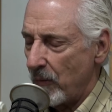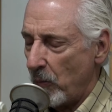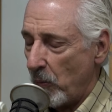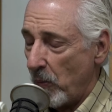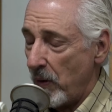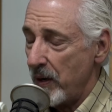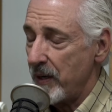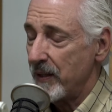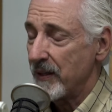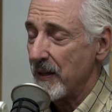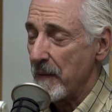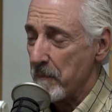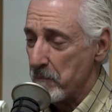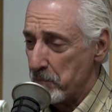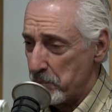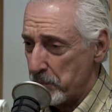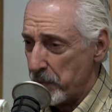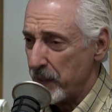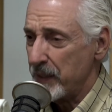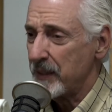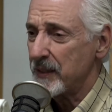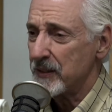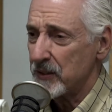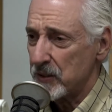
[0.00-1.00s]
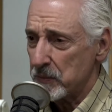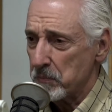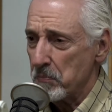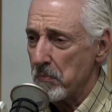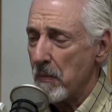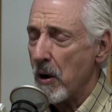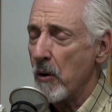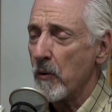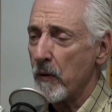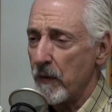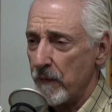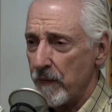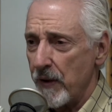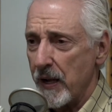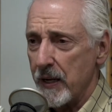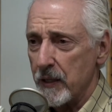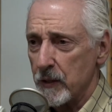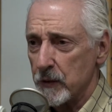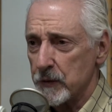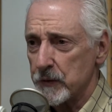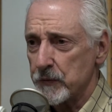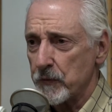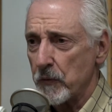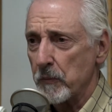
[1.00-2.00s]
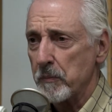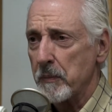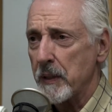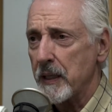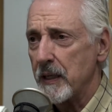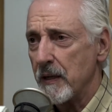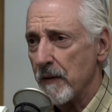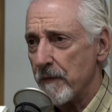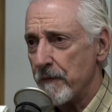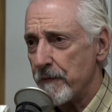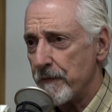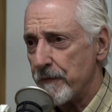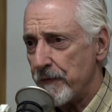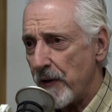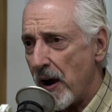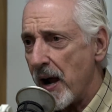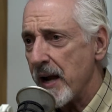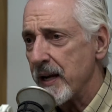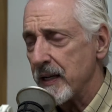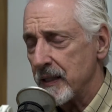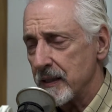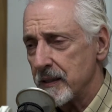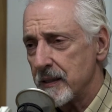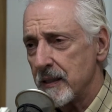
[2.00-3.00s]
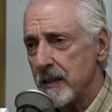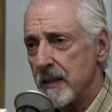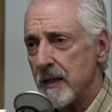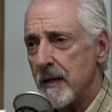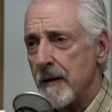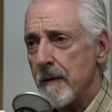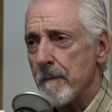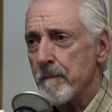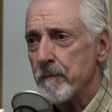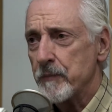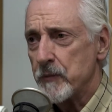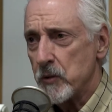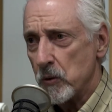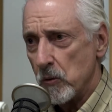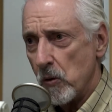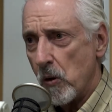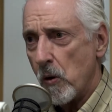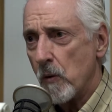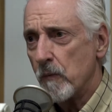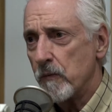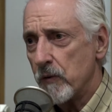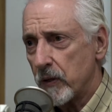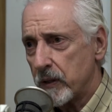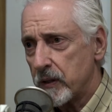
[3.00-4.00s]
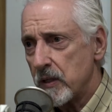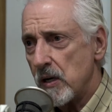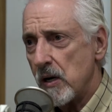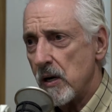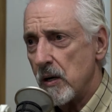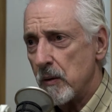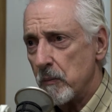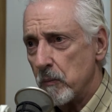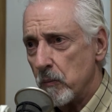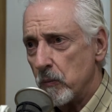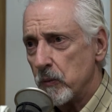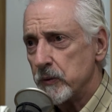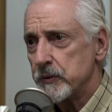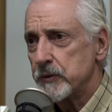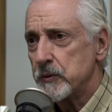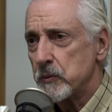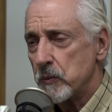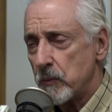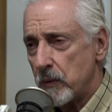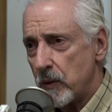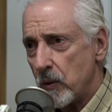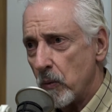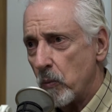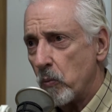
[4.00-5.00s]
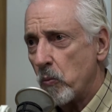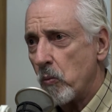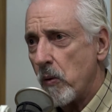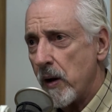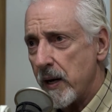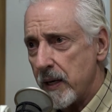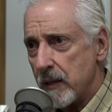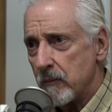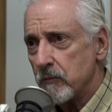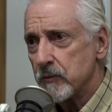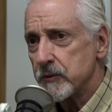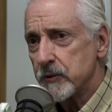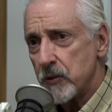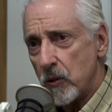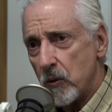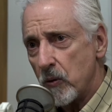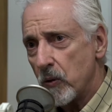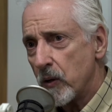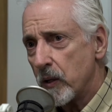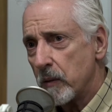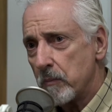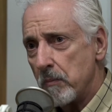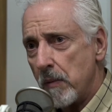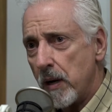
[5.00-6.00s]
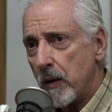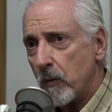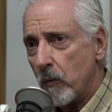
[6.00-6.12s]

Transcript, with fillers: one of the biggest motivators for me to fight to overcome was the way it was hurting my